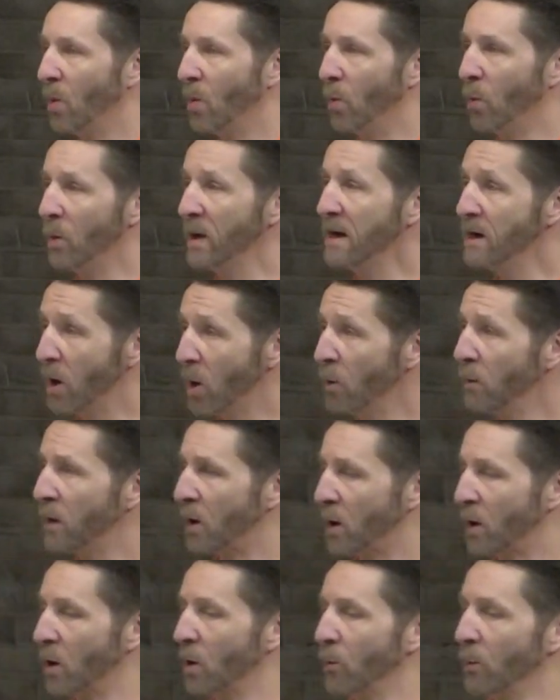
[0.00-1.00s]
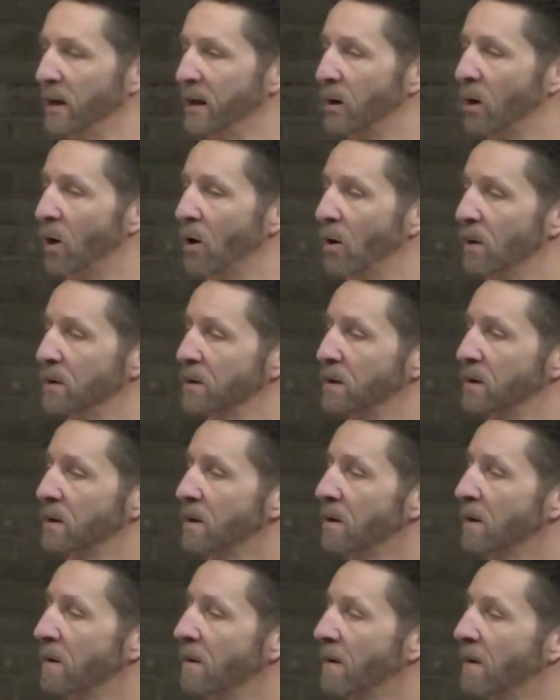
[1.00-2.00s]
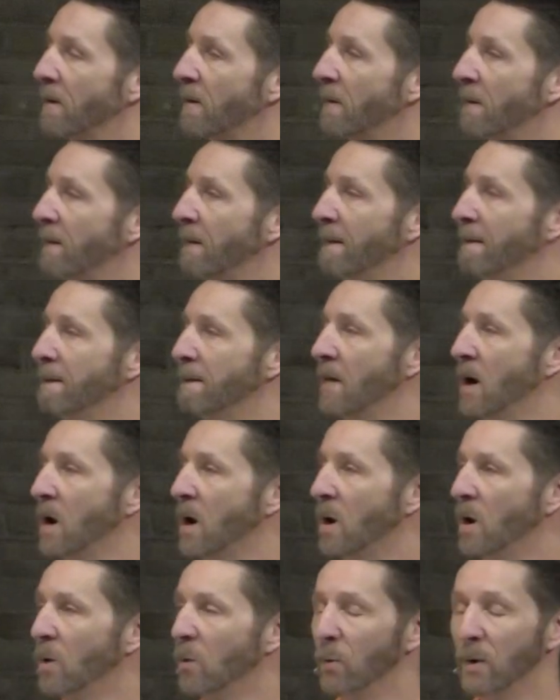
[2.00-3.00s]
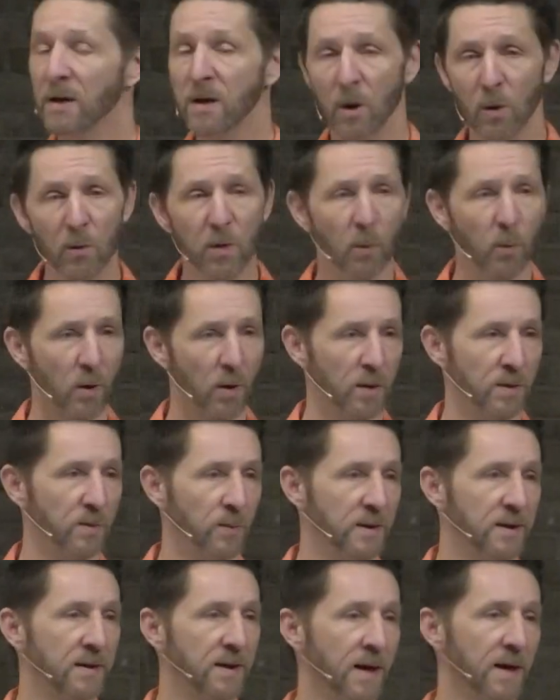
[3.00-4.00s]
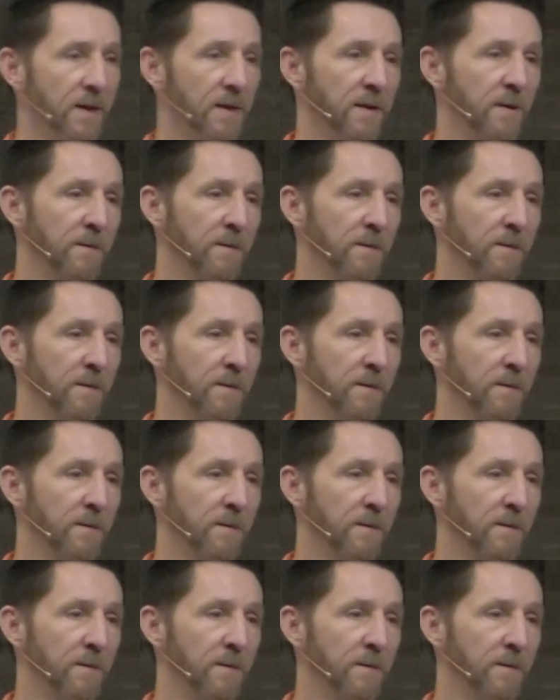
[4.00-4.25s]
We know the hurt we caused. We know the words we said.